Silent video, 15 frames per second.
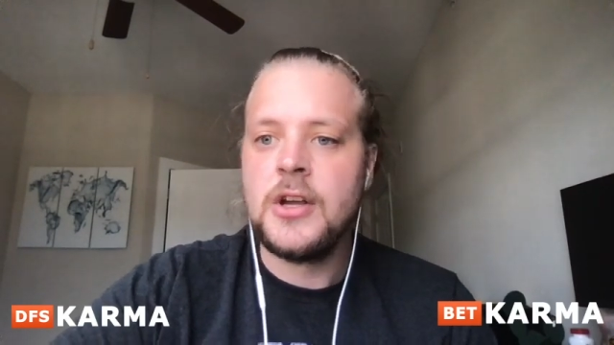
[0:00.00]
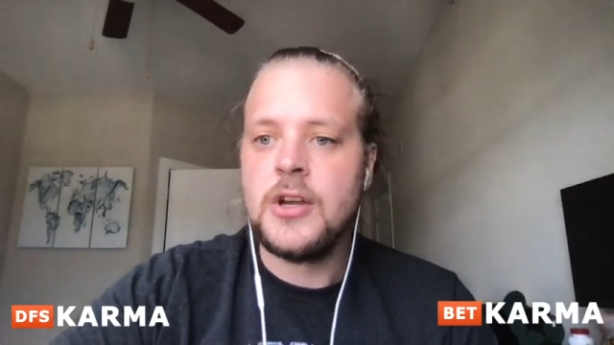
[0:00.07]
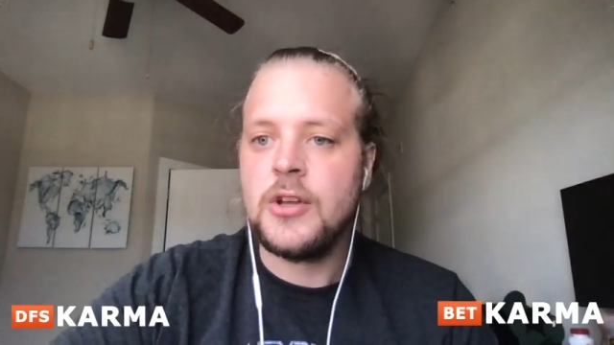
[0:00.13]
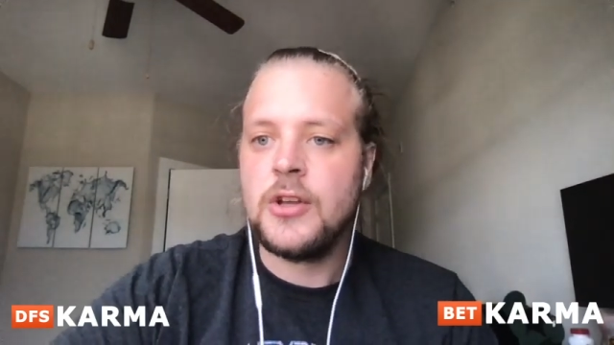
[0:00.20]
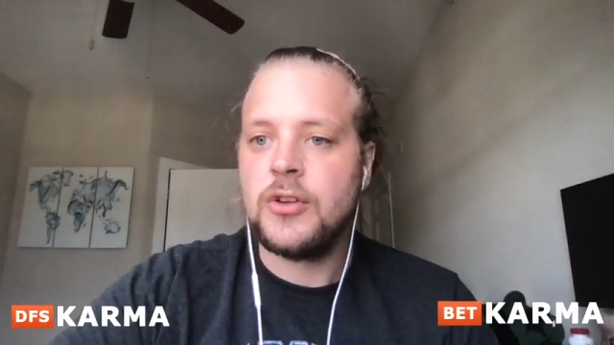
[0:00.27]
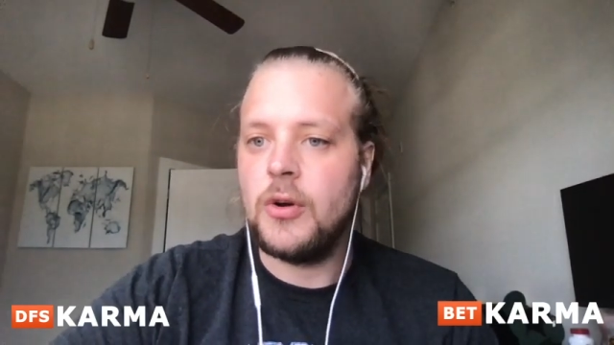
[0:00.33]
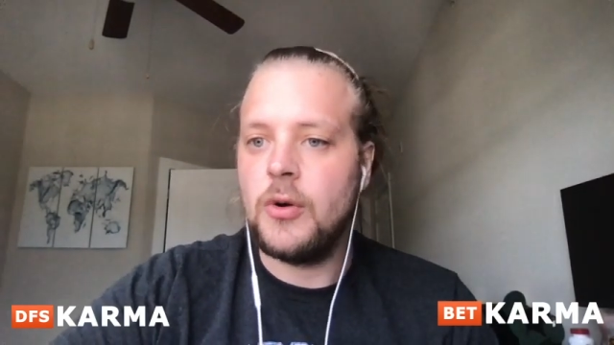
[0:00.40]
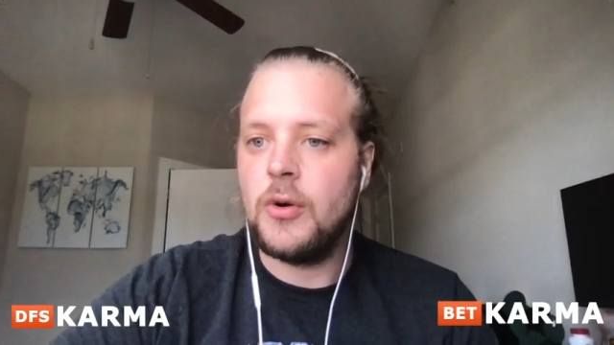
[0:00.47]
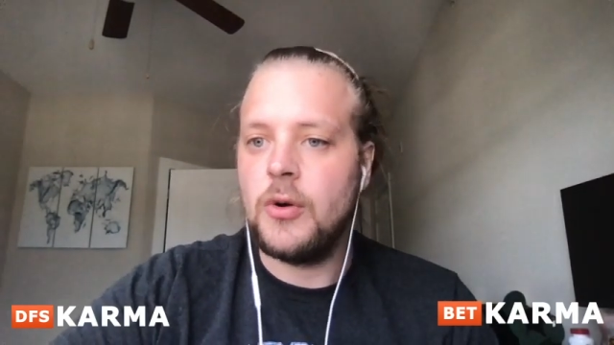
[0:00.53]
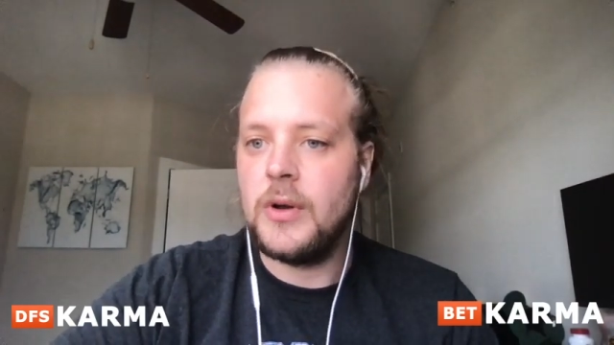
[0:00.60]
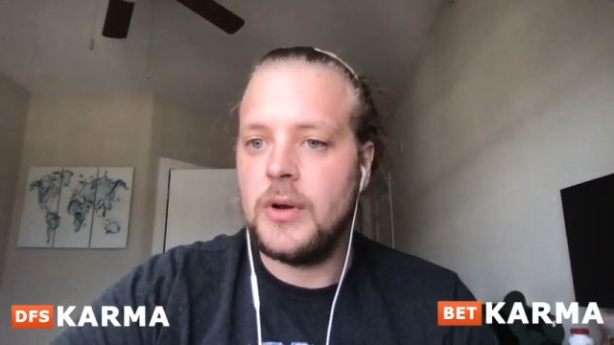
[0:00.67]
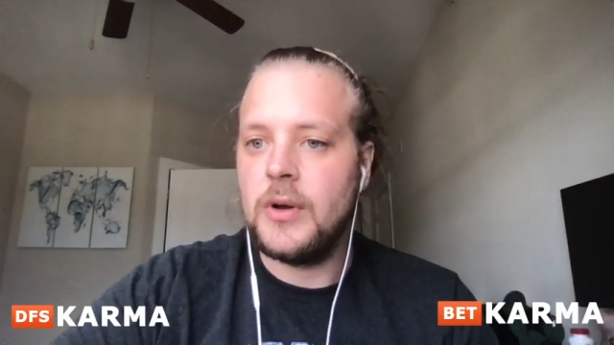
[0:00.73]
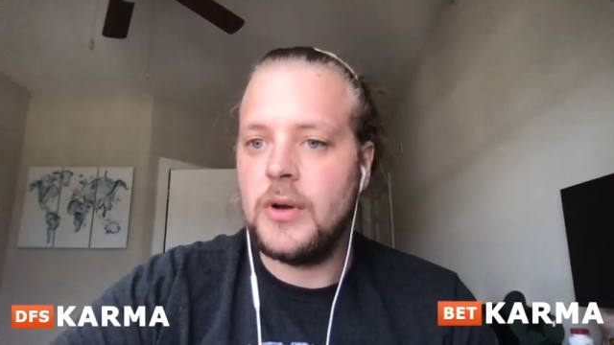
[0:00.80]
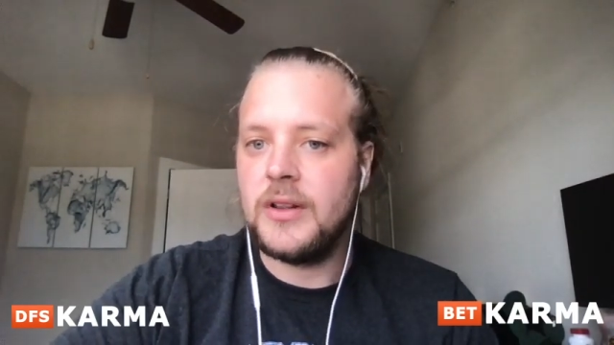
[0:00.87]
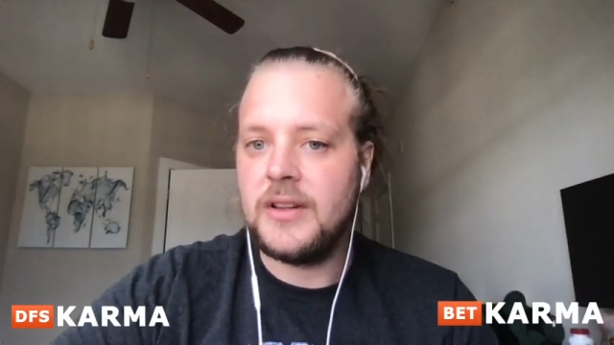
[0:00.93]
So
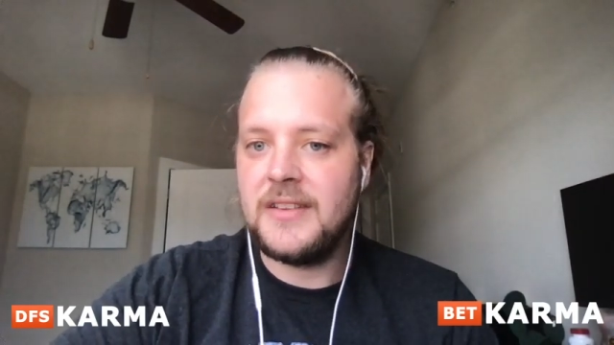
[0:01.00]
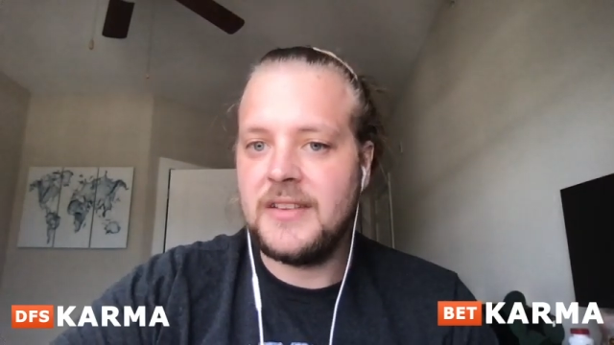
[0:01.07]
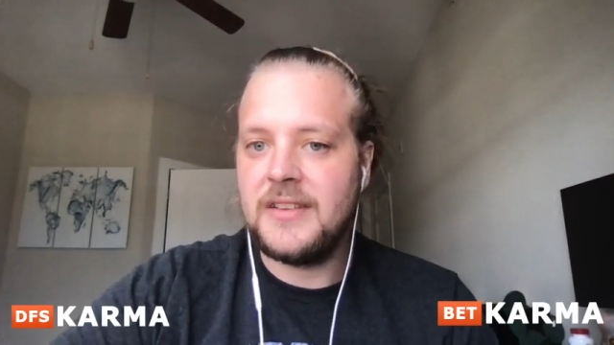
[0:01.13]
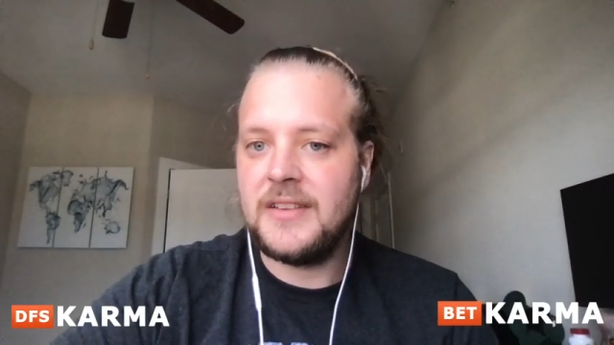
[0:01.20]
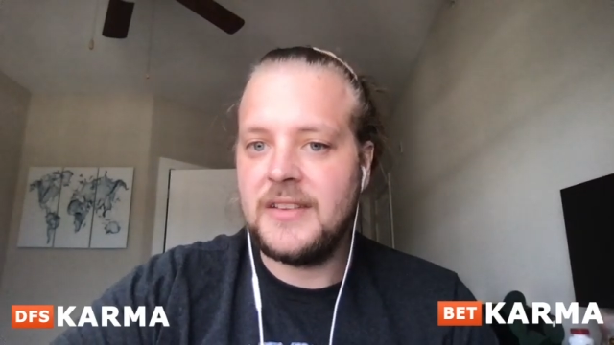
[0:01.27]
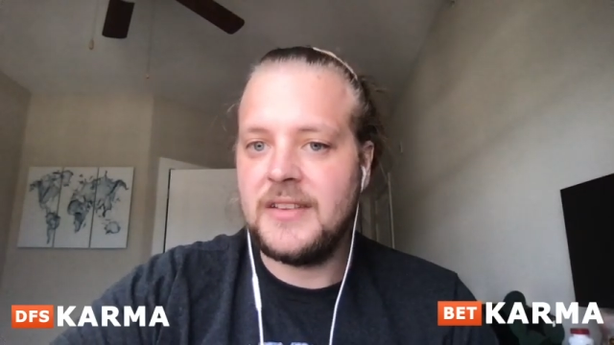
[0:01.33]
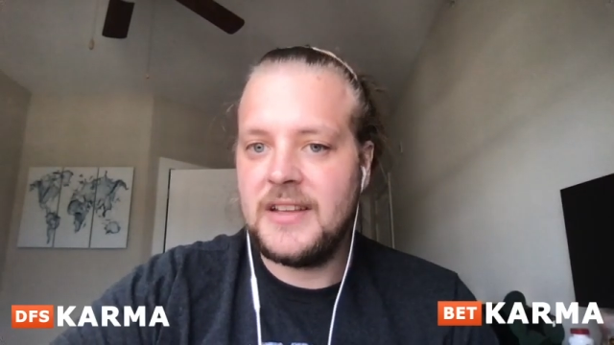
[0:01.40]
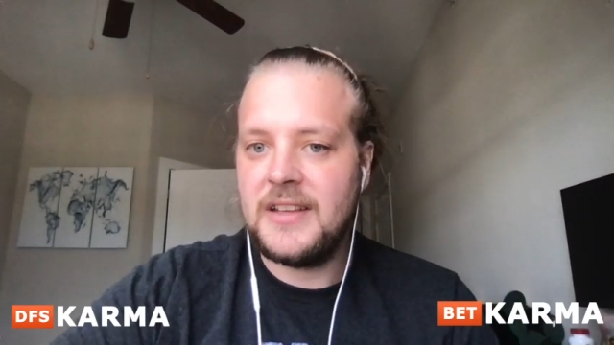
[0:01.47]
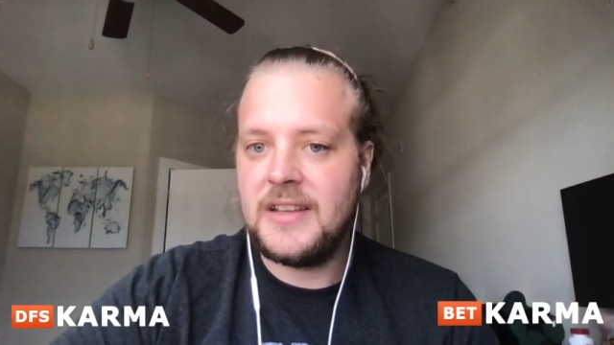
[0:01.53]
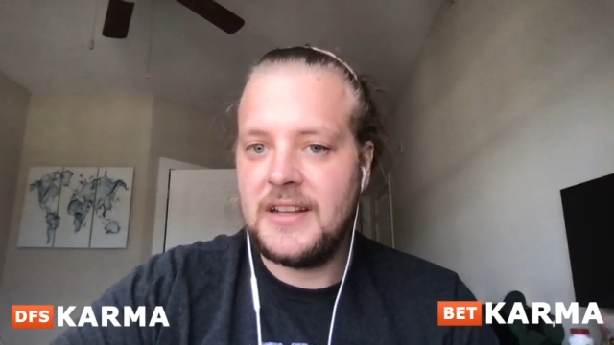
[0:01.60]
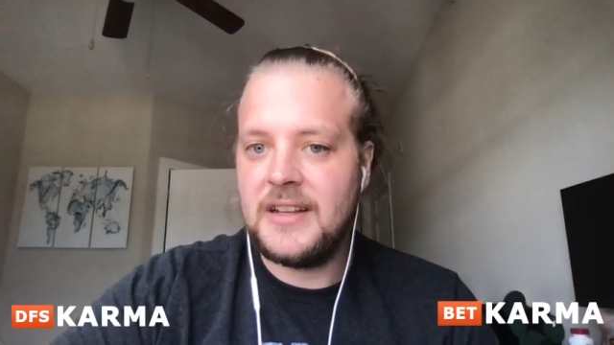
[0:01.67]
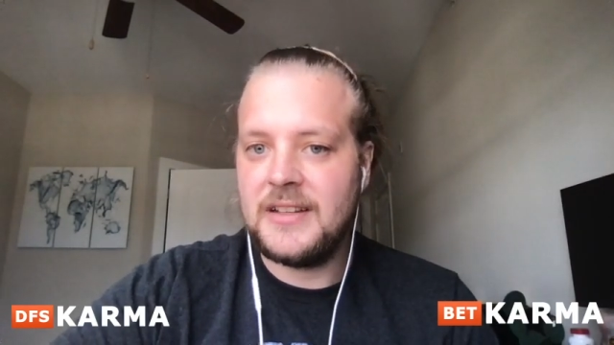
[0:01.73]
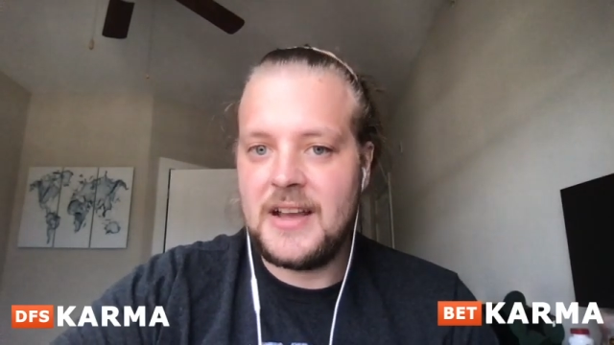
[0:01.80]
let's get down